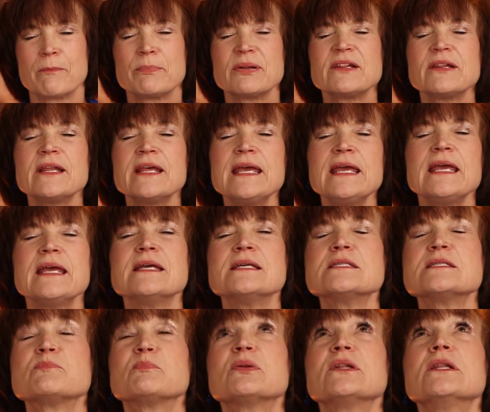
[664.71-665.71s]

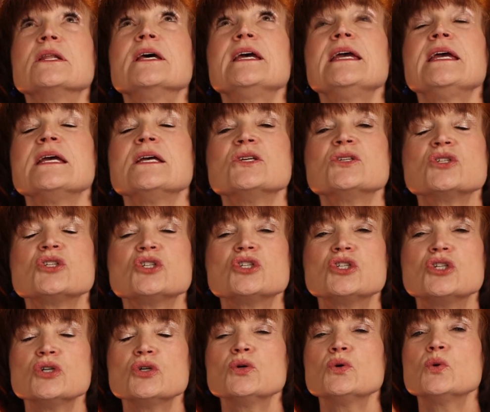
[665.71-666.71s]
Please, please
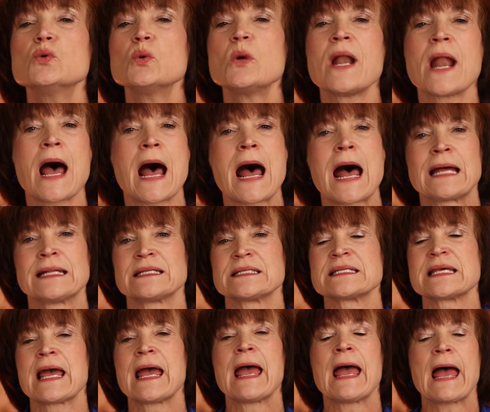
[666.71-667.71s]
do
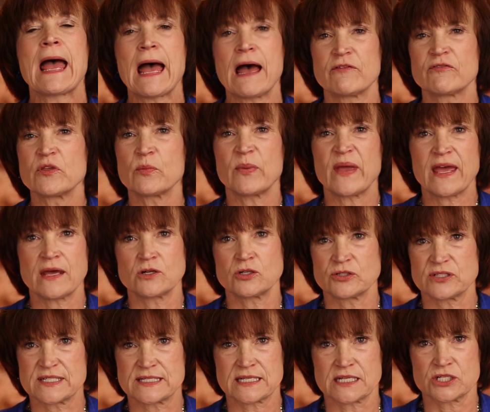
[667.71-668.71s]
not have the
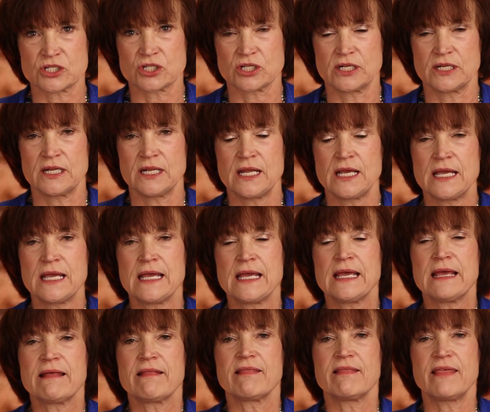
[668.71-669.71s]
panel discussion.
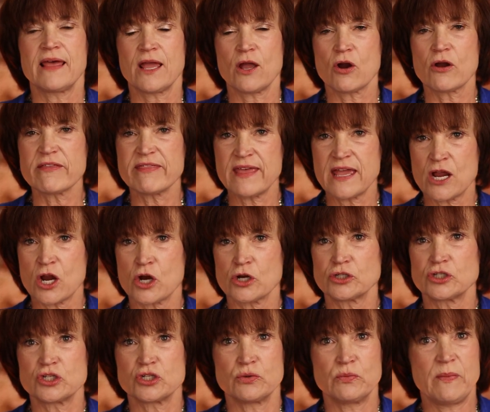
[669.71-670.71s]
They are
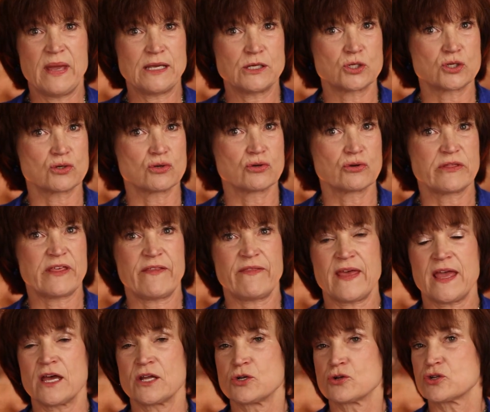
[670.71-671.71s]
there to make sure that
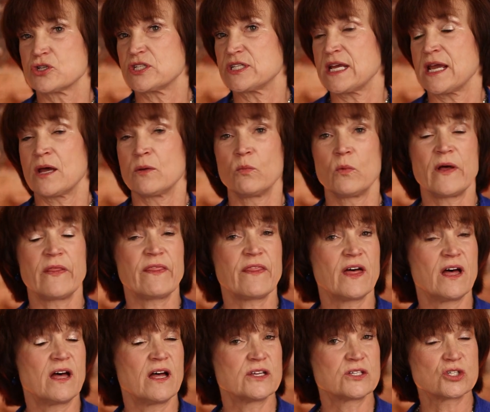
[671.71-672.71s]
they understand what
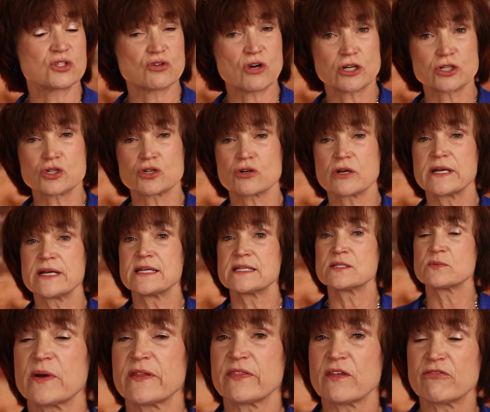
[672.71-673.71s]
the structure
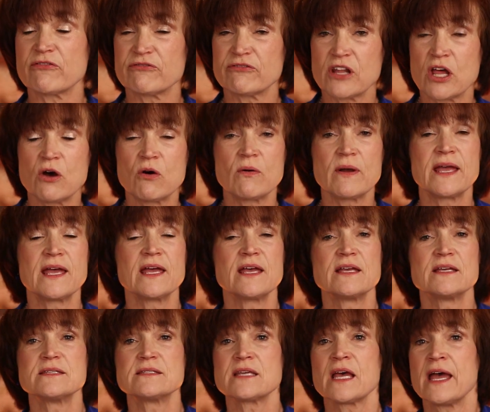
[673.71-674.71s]
is, what the flow
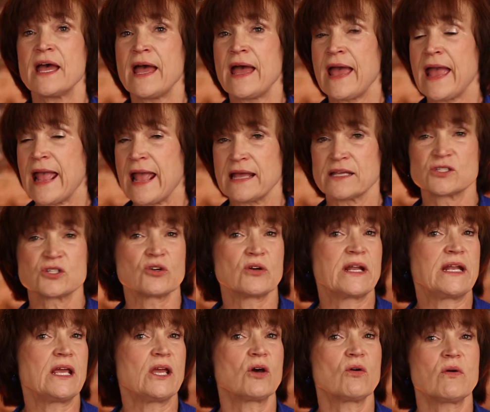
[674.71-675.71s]
is, answer
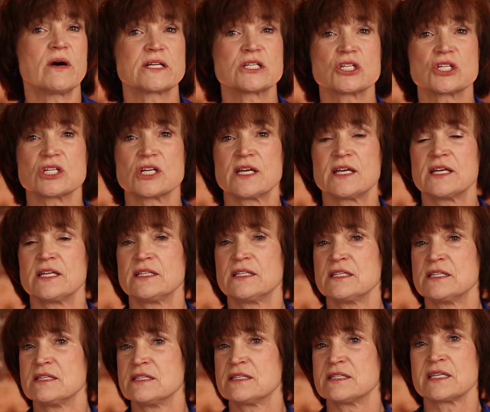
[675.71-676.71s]
any
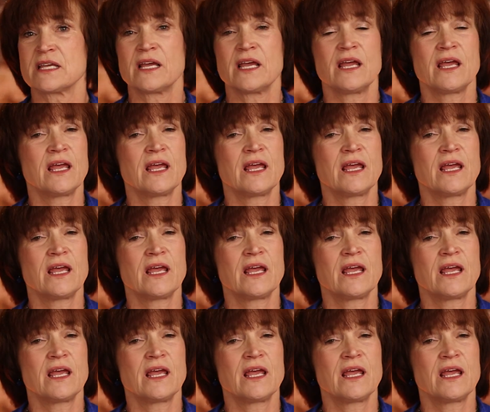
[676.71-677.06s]
questions.